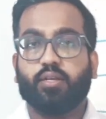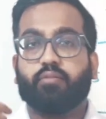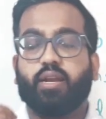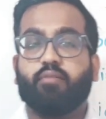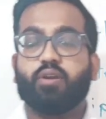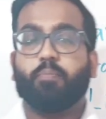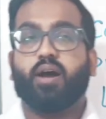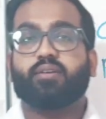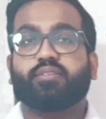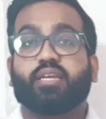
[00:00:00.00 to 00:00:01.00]
relevant
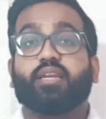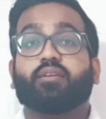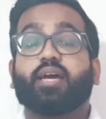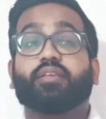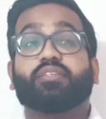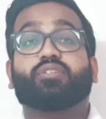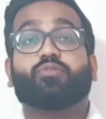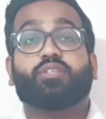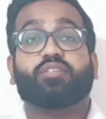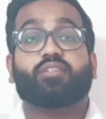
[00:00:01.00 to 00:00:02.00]
parts in digestive
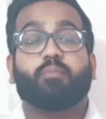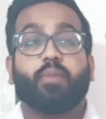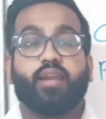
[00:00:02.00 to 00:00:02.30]
system,